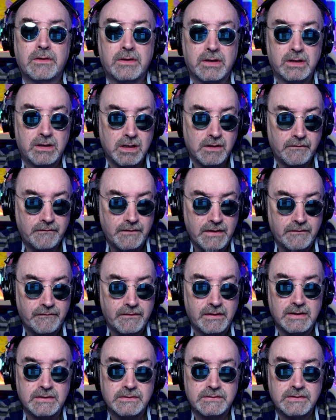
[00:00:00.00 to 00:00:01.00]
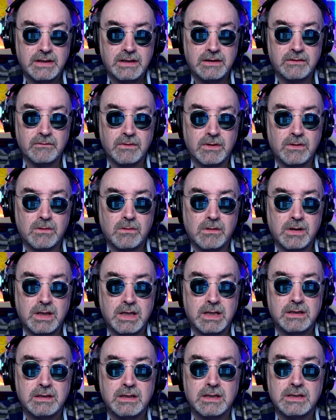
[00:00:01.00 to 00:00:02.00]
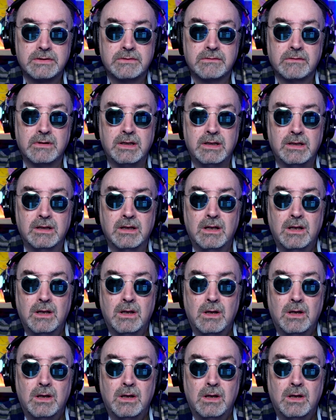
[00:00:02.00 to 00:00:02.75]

than enough evidence in the recording industry